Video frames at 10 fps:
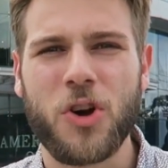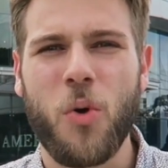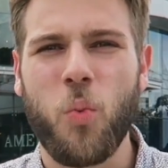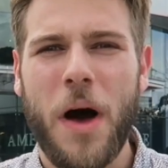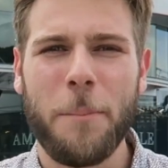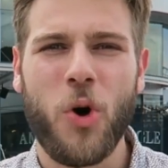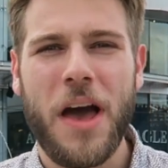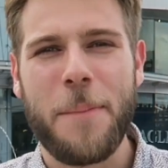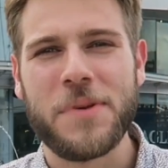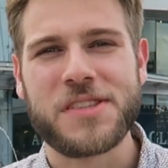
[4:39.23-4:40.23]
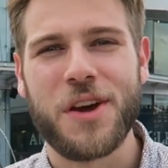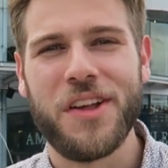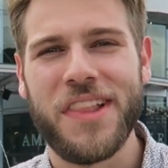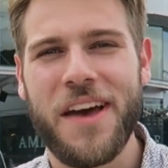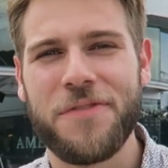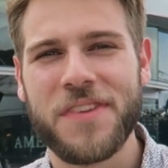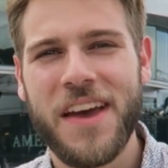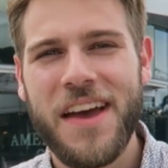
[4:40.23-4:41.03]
We got one more episode left.